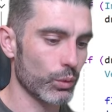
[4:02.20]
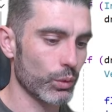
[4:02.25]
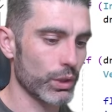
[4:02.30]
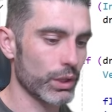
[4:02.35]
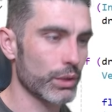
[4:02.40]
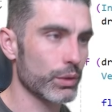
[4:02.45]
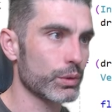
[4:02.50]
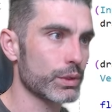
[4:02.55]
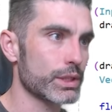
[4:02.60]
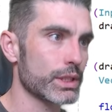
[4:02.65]
we
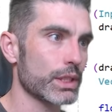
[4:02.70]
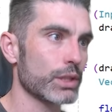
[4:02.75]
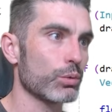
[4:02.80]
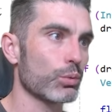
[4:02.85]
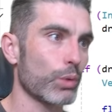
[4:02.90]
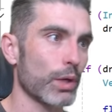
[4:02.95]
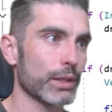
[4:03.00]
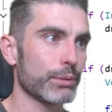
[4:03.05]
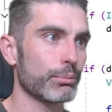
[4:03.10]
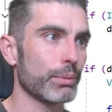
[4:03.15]
use the
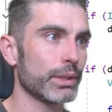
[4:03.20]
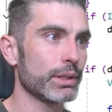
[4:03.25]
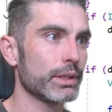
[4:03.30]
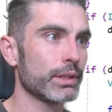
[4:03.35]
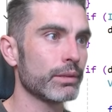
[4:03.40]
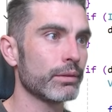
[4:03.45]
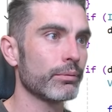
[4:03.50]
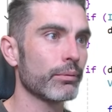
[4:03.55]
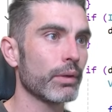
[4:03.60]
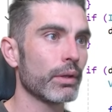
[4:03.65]
right
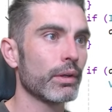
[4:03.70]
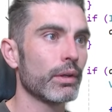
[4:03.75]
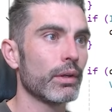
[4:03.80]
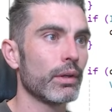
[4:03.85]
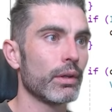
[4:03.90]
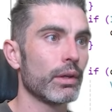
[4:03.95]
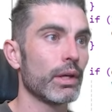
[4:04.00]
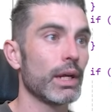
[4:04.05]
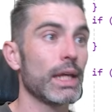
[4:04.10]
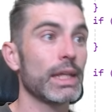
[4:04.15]
button.
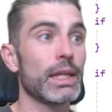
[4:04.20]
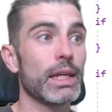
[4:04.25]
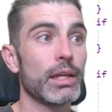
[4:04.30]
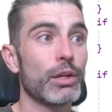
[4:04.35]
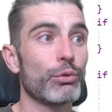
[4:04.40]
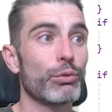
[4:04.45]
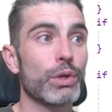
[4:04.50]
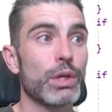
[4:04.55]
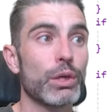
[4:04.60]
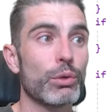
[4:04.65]
And then
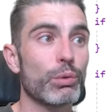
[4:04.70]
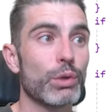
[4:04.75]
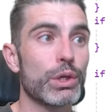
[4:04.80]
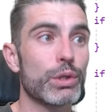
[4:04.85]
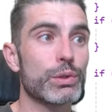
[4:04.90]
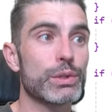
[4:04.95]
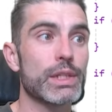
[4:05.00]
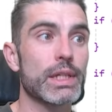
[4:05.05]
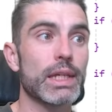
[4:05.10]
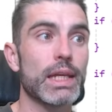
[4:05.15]
over here, we're
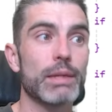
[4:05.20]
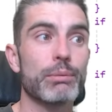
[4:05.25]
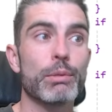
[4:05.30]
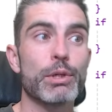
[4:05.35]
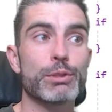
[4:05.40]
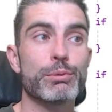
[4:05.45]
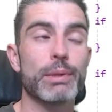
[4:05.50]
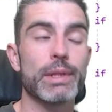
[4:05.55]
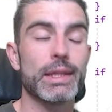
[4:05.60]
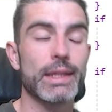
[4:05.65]
using get
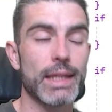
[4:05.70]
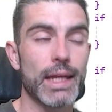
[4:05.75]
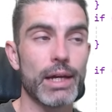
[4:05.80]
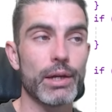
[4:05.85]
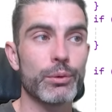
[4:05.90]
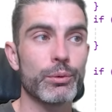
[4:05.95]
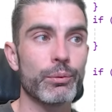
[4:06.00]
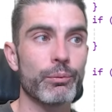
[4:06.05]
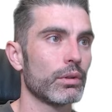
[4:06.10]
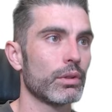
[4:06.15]
mouse button
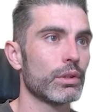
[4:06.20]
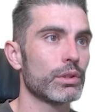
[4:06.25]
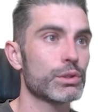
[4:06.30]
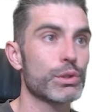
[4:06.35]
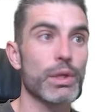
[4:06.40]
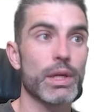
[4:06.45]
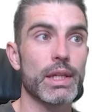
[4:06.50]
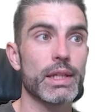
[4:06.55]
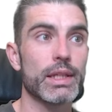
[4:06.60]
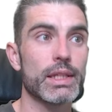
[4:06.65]
down.
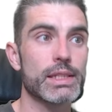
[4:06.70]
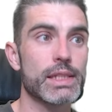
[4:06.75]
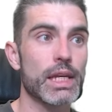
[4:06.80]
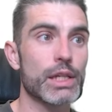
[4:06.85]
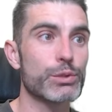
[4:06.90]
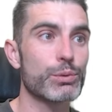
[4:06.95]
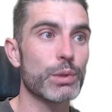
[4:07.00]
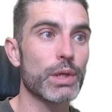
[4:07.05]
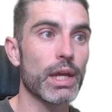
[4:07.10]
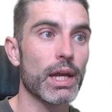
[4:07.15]
So again, in this
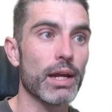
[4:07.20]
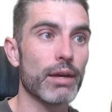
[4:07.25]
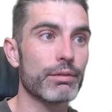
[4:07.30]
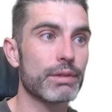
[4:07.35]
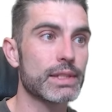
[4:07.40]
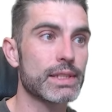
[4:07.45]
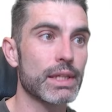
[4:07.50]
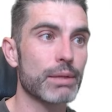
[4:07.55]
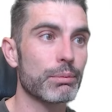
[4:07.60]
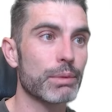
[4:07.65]
case, we have
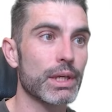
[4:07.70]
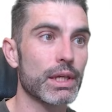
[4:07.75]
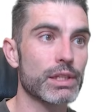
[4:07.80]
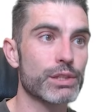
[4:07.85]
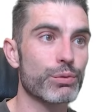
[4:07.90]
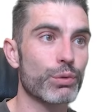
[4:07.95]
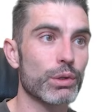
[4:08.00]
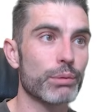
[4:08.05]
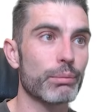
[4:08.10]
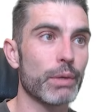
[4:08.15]
the same
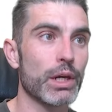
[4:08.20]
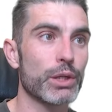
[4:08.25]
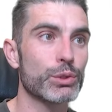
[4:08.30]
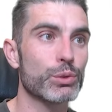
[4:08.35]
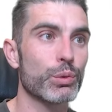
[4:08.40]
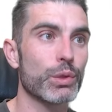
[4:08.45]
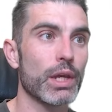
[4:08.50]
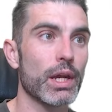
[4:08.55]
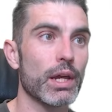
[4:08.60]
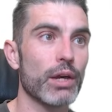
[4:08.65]
things for the mouse.
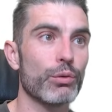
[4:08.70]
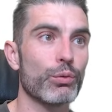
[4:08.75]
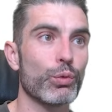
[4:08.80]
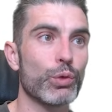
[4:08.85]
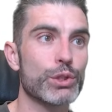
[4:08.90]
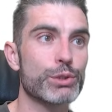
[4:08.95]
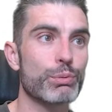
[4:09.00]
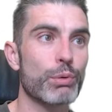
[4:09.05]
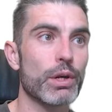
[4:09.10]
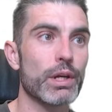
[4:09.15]
We have
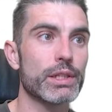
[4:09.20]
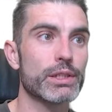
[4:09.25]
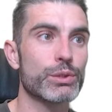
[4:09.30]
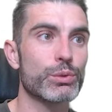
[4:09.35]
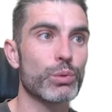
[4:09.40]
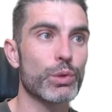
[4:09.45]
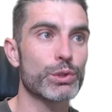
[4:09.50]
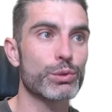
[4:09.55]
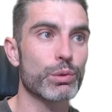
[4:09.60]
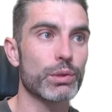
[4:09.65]
was
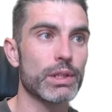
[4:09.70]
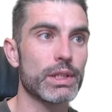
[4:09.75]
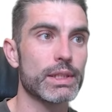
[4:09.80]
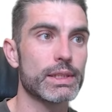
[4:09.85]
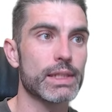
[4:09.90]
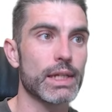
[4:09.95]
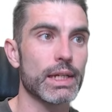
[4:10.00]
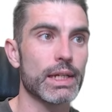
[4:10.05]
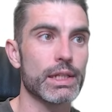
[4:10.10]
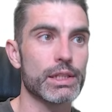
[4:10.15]
pressed, was
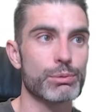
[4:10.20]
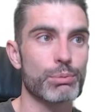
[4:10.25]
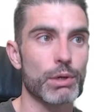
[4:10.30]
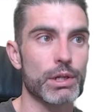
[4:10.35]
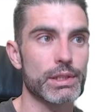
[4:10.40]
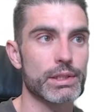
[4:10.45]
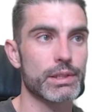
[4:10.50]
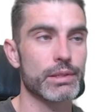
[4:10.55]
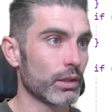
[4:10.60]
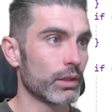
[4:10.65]
released, and is
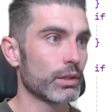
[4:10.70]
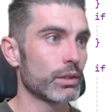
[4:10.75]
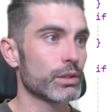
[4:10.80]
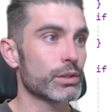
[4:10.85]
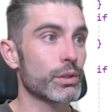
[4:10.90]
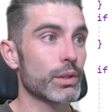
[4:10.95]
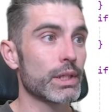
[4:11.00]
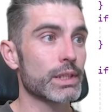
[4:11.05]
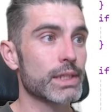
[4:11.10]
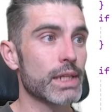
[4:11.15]
pressed.
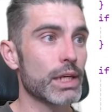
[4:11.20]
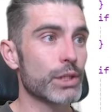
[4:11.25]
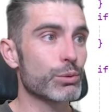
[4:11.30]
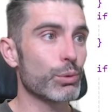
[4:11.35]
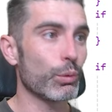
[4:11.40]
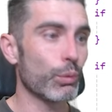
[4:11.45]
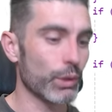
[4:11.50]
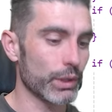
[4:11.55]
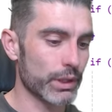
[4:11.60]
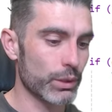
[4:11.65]
So in this case,
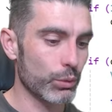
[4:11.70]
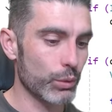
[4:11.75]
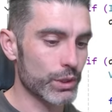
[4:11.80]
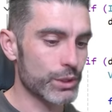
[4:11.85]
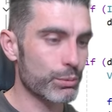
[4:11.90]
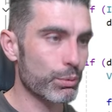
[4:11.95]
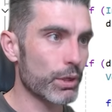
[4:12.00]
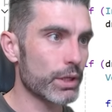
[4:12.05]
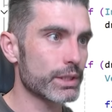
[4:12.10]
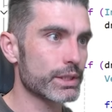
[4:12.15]
we want the
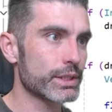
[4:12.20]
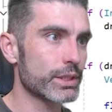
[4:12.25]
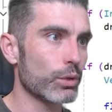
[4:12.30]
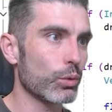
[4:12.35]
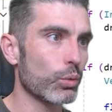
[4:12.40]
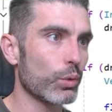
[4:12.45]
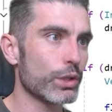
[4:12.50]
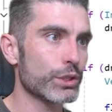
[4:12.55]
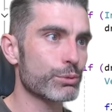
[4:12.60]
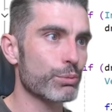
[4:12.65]
was pressed, so
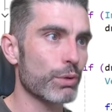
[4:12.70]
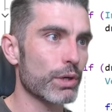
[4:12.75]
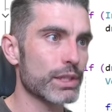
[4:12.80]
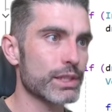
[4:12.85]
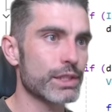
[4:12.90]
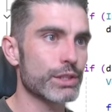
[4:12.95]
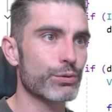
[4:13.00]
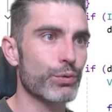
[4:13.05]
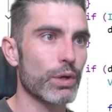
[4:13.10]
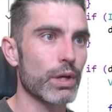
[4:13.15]
was
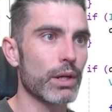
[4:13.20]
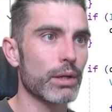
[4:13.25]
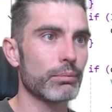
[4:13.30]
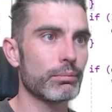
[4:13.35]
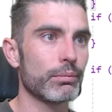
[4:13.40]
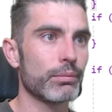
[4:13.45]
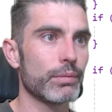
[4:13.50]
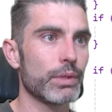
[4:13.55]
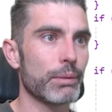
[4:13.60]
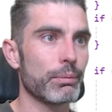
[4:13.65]
pressed is
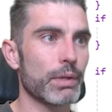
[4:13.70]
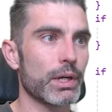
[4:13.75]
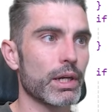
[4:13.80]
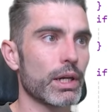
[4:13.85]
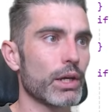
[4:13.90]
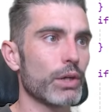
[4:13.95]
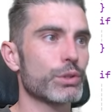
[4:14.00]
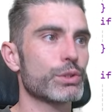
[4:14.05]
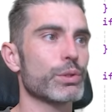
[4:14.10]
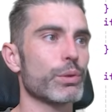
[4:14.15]
frame. Yep, there you
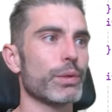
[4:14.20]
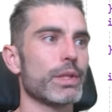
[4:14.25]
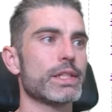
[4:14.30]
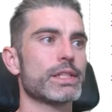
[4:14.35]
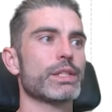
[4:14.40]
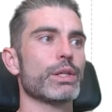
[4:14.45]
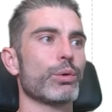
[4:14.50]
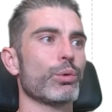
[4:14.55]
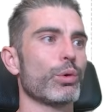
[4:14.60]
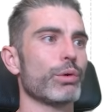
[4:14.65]
go, so this
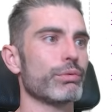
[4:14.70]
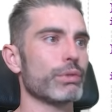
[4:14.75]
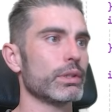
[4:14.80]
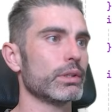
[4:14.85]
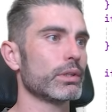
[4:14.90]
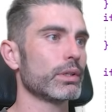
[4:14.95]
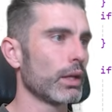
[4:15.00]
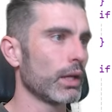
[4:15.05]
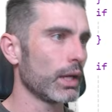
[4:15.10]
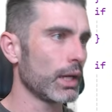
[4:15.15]
is
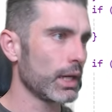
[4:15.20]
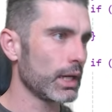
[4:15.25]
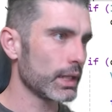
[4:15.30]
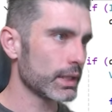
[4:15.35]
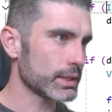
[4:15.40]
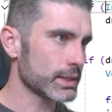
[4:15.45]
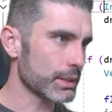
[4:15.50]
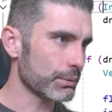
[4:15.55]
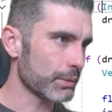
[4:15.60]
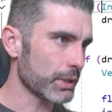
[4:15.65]
equivalent.
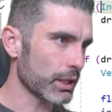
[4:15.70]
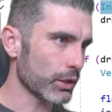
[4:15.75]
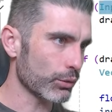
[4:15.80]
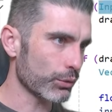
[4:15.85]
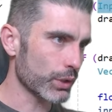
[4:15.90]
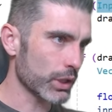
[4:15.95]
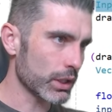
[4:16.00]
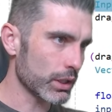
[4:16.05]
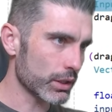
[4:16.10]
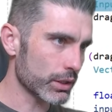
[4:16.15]
And same thing
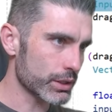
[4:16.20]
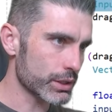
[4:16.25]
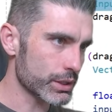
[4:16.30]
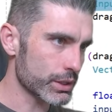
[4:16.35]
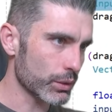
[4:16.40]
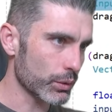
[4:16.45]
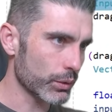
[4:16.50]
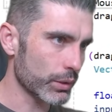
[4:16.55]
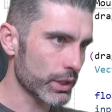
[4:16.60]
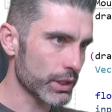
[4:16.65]
over here,
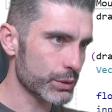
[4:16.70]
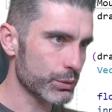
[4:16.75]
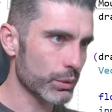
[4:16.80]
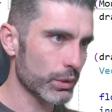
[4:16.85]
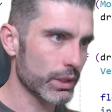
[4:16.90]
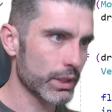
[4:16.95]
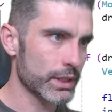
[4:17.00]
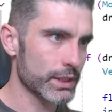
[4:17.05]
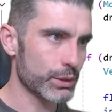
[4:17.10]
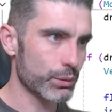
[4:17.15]
so this
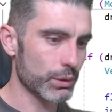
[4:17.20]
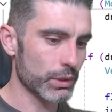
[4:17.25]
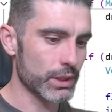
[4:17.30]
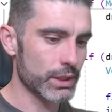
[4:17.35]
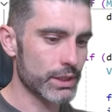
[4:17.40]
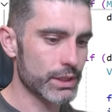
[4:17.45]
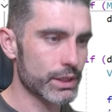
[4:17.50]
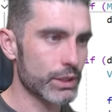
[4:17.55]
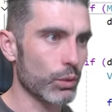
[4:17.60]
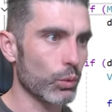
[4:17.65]
one is
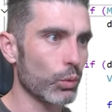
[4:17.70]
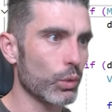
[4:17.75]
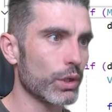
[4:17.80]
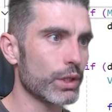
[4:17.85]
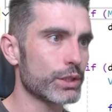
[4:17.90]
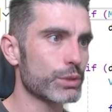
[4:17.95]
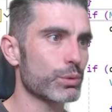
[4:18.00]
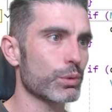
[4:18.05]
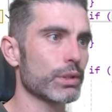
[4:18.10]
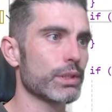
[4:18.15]
released, so
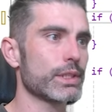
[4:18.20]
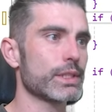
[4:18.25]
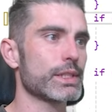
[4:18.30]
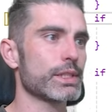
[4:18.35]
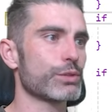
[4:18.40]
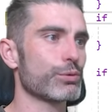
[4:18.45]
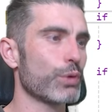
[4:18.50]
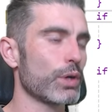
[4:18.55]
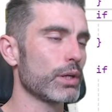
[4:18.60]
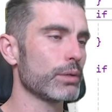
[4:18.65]
was released
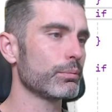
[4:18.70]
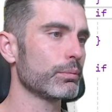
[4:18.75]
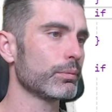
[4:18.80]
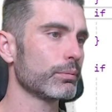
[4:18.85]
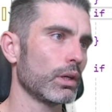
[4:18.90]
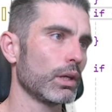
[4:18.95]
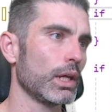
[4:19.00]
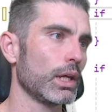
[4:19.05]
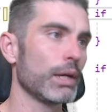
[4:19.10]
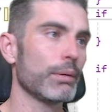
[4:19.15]
as frame.
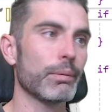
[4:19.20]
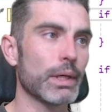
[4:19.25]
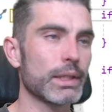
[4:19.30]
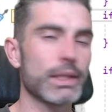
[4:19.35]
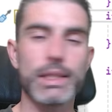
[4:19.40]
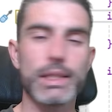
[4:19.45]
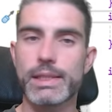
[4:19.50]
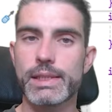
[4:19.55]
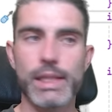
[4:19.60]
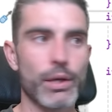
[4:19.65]
And even like
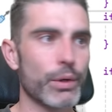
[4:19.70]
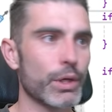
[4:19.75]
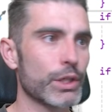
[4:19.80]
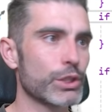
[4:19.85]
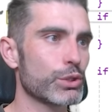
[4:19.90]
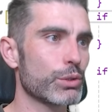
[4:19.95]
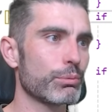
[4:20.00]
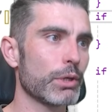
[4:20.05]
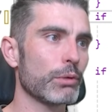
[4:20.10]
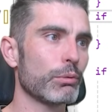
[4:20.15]
this, now I
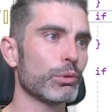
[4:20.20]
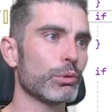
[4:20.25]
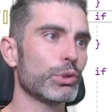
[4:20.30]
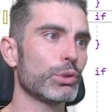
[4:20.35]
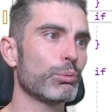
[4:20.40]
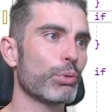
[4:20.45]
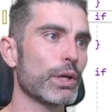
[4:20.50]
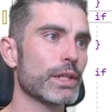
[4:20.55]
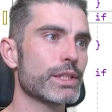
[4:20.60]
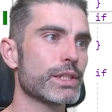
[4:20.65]
should be able to
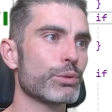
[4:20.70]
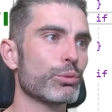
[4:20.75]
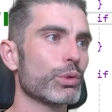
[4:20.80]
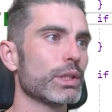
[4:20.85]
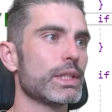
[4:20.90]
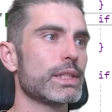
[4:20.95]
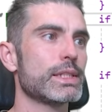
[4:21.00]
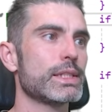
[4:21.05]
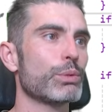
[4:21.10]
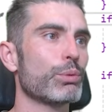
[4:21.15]
press and
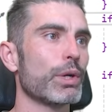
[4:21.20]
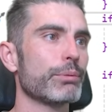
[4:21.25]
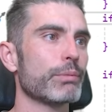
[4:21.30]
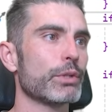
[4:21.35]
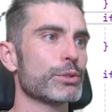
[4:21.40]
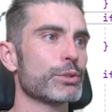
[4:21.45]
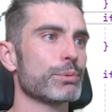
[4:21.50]
release the right mouse